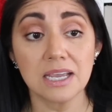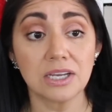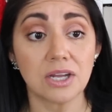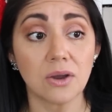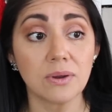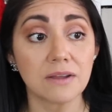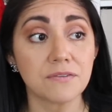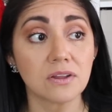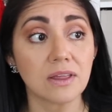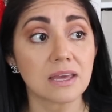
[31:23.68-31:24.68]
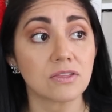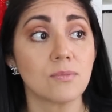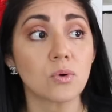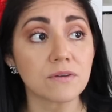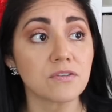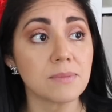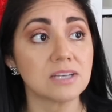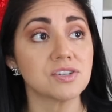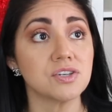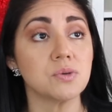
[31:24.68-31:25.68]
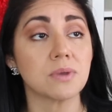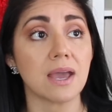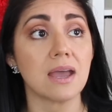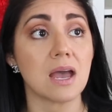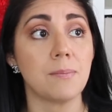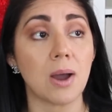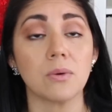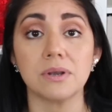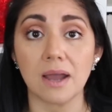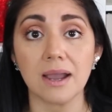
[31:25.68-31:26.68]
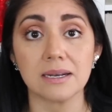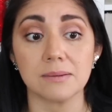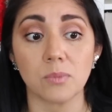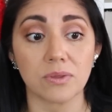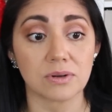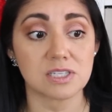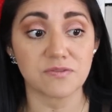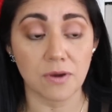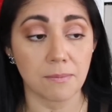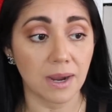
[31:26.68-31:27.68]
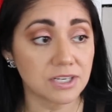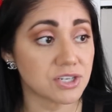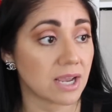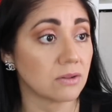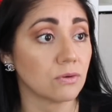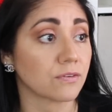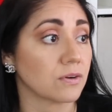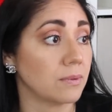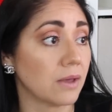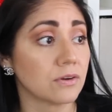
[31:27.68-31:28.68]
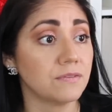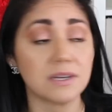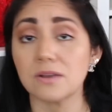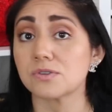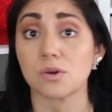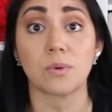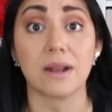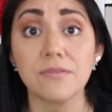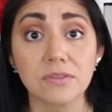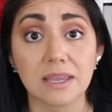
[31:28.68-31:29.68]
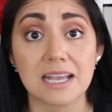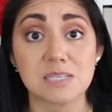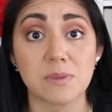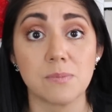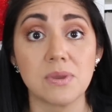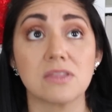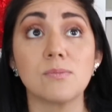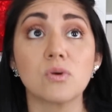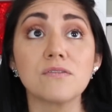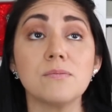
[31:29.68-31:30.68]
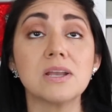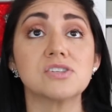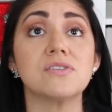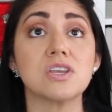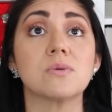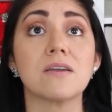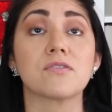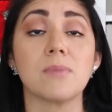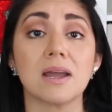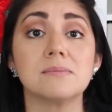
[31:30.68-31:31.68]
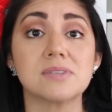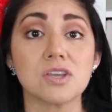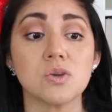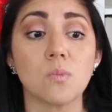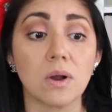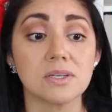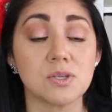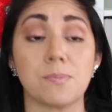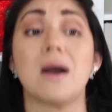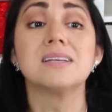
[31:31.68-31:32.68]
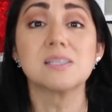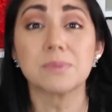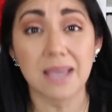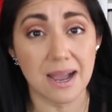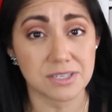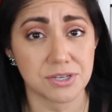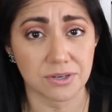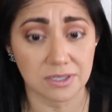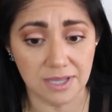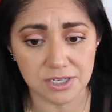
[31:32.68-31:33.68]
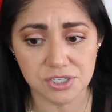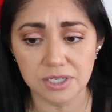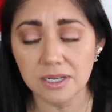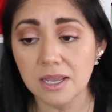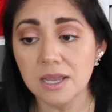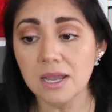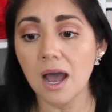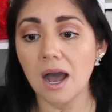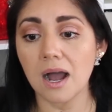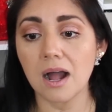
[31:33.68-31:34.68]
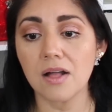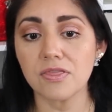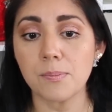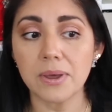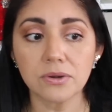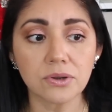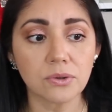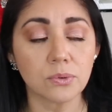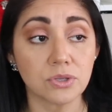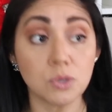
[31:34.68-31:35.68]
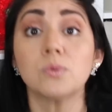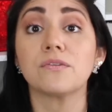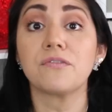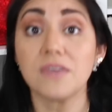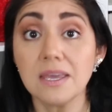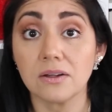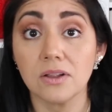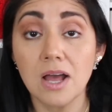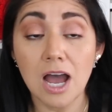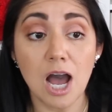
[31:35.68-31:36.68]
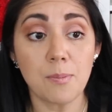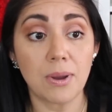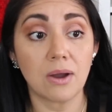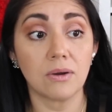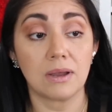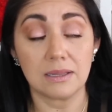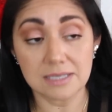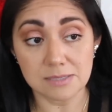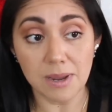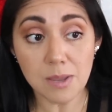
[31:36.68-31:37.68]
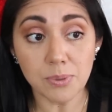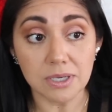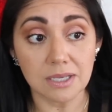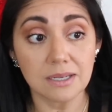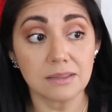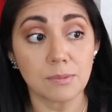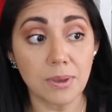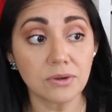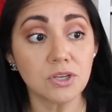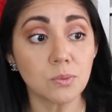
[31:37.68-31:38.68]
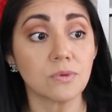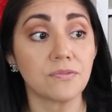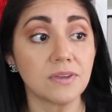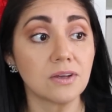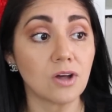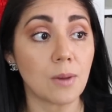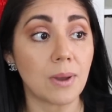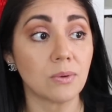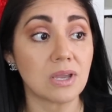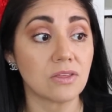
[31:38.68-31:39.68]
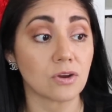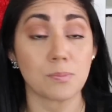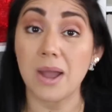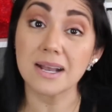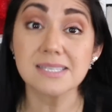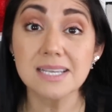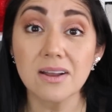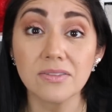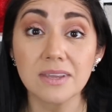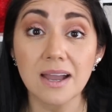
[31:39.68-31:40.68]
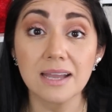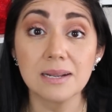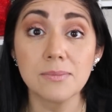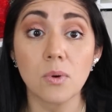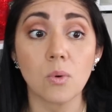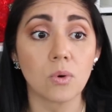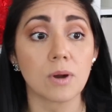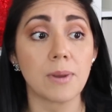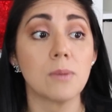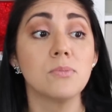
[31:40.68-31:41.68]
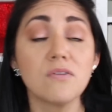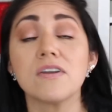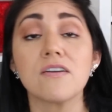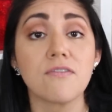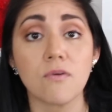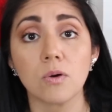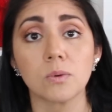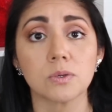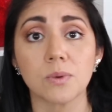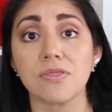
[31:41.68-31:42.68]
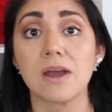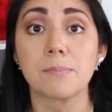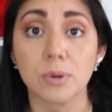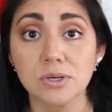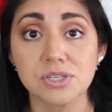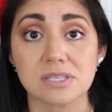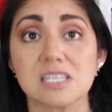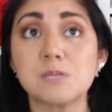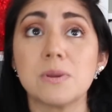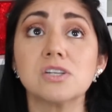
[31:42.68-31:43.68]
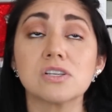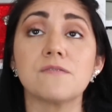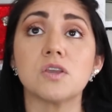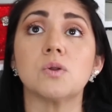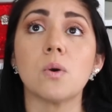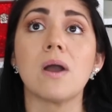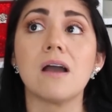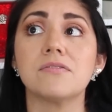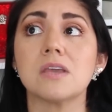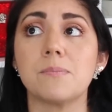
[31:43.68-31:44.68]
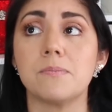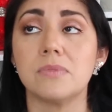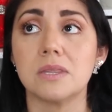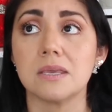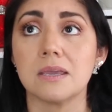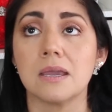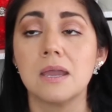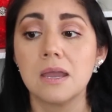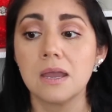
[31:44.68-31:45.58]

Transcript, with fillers: you know, and I feel like the more information you get about an item, whether it's from my channel or from other videos or whatever the case may be, the more information that you get from items that you want to possibly add to your collection, uh, the better you you will feel about, at least in my opinion, the better you will feel about either passing on the item or about moving forward with that purchase, especially if you don't have the the